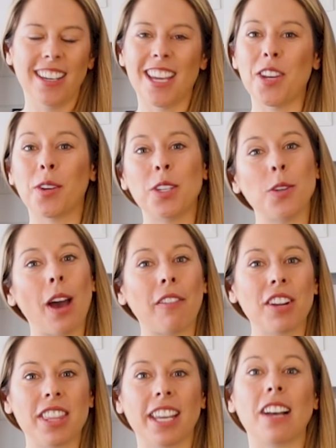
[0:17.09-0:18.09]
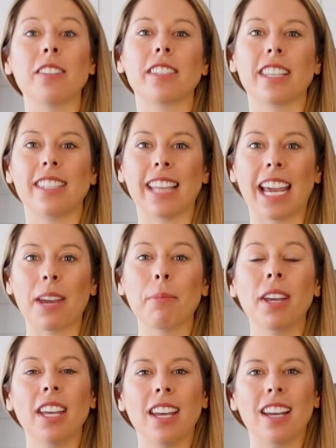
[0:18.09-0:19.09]
And you can do everything else the
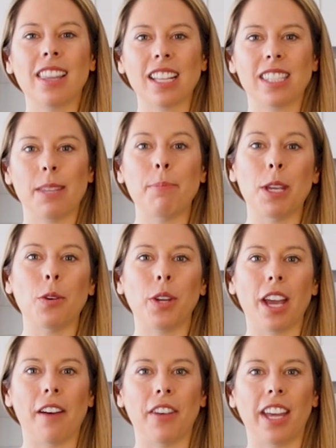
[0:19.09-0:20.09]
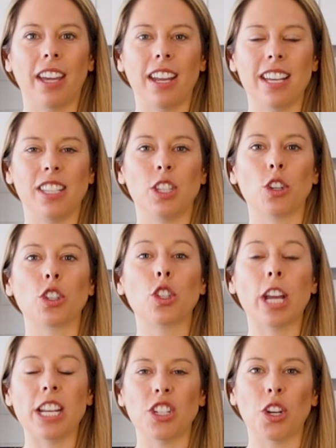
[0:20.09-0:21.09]
same, and that's the beauty of it, is you're
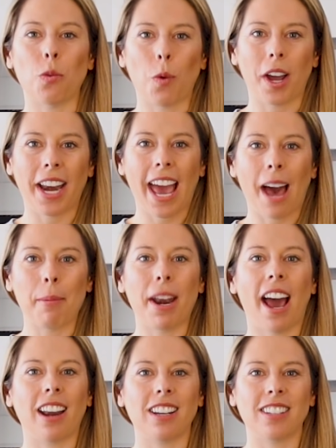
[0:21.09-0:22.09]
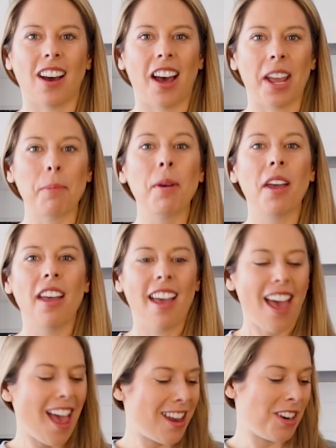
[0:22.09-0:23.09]
changing one habit at a time
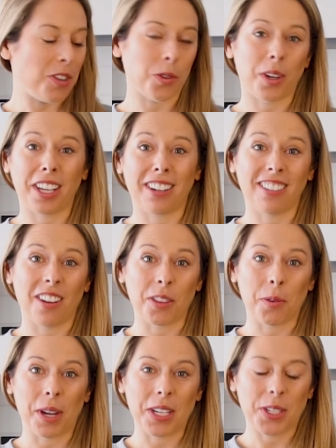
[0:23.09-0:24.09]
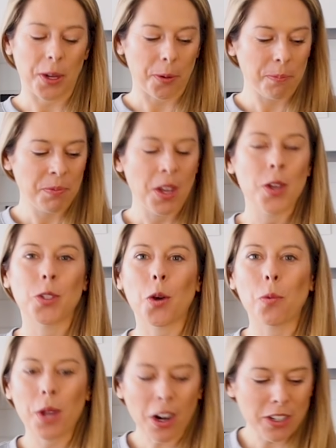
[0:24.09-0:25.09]
and enjoying it along the way too.
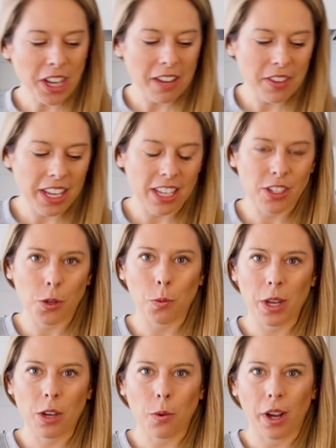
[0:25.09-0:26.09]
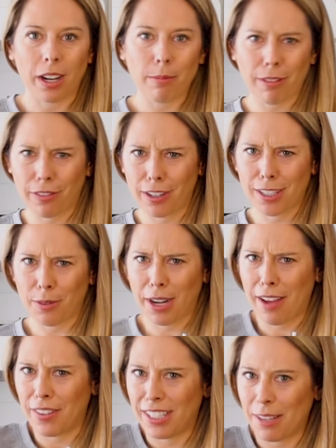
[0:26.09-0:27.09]
So we are diving into week 1, but first I want
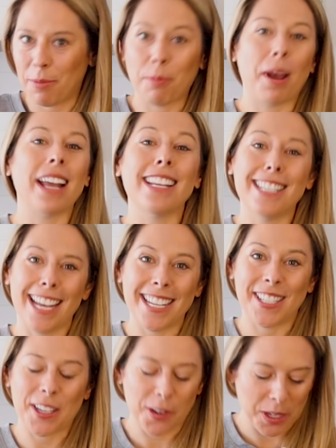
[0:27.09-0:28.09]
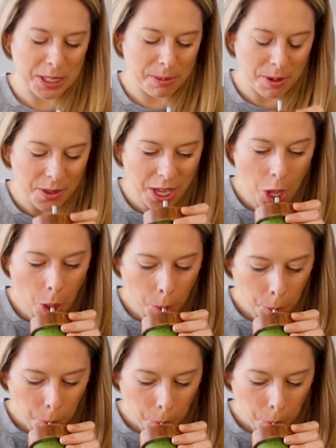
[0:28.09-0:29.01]
to have a sip of my tasty green smoothie.